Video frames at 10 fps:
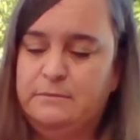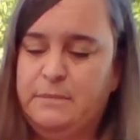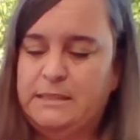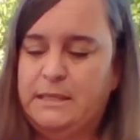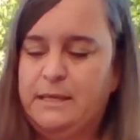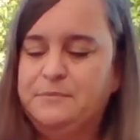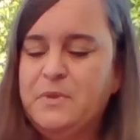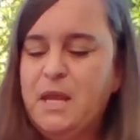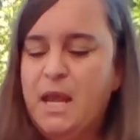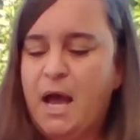messy.
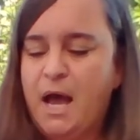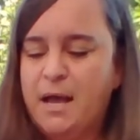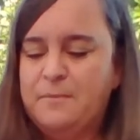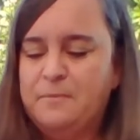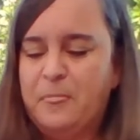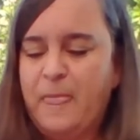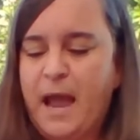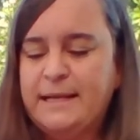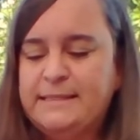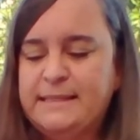
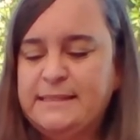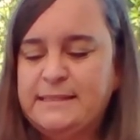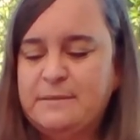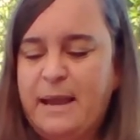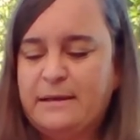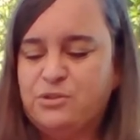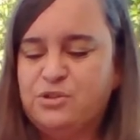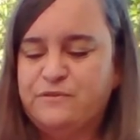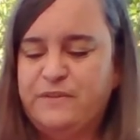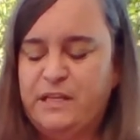I sent some
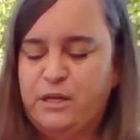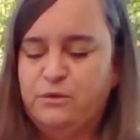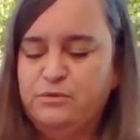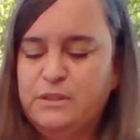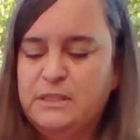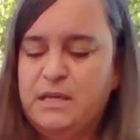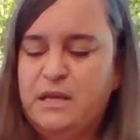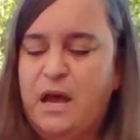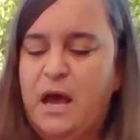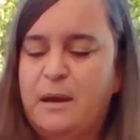extra videos
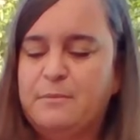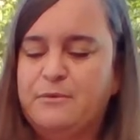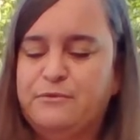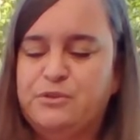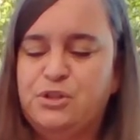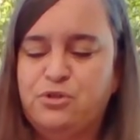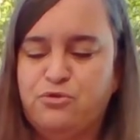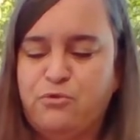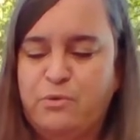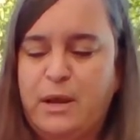to your
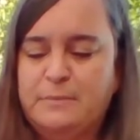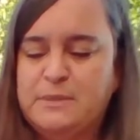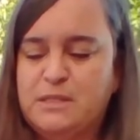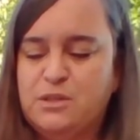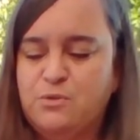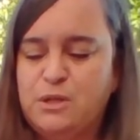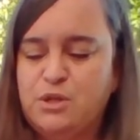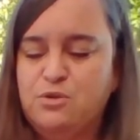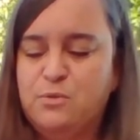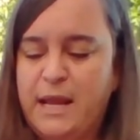grown-ups so that
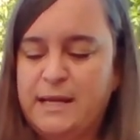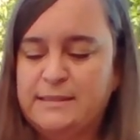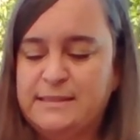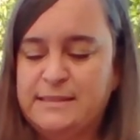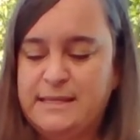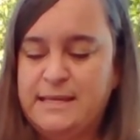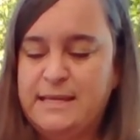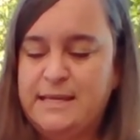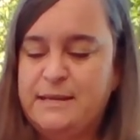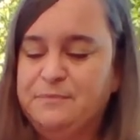you can
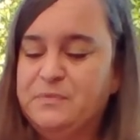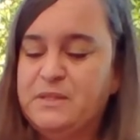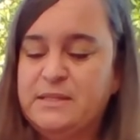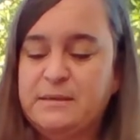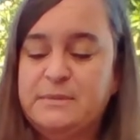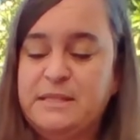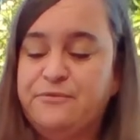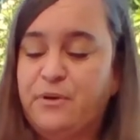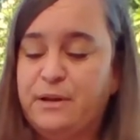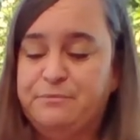see some
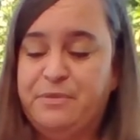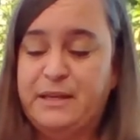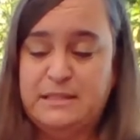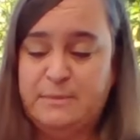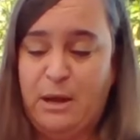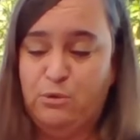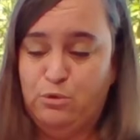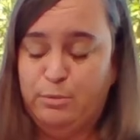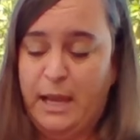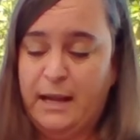different things about
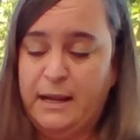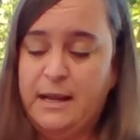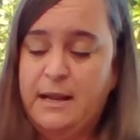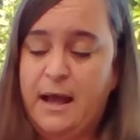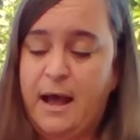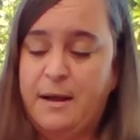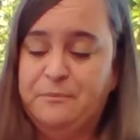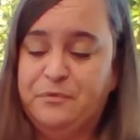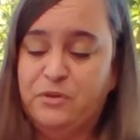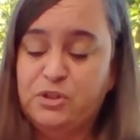oobleck.
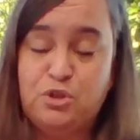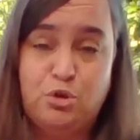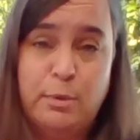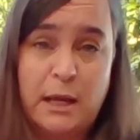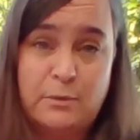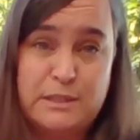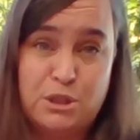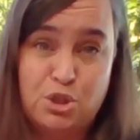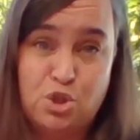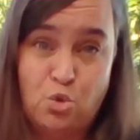First, oobleck was in
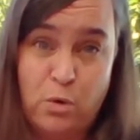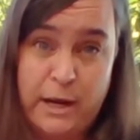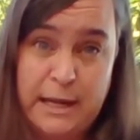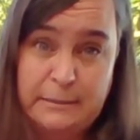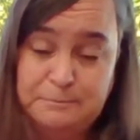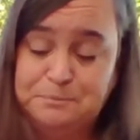a story